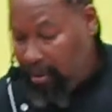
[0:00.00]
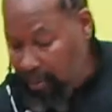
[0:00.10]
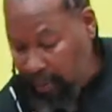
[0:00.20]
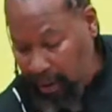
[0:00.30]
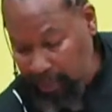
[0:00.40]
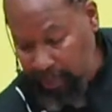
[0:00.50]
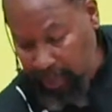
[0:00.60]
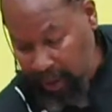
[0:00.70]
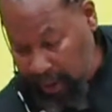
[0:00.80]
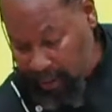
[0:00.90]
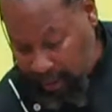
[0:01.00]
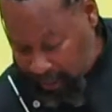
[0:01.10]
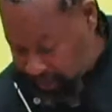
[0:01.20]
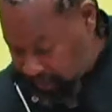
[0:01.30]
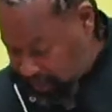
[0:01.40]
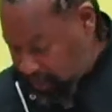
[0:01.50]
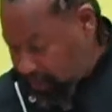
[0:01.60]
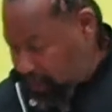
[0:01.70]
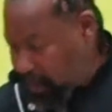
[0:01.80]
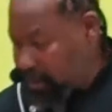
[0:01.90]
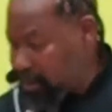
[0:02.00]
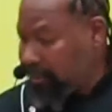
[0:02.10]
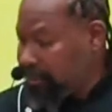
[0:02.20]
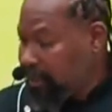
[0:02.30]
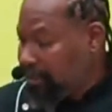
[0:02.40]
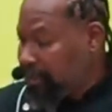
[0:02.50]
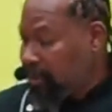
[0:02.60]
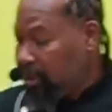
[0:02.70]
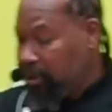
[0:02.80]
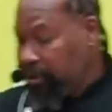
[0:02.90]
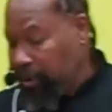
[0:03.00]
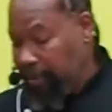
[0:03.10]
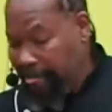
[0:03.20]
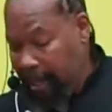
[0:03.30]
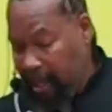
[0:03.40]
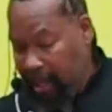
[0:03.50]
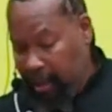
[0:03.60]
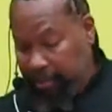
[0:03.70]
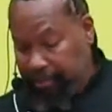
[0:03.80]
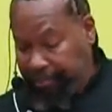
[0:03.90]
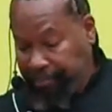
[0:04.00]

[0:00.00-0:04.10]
But while I'm doing that, as you guys can see, you're learning stuff. I'm talking to you. Um,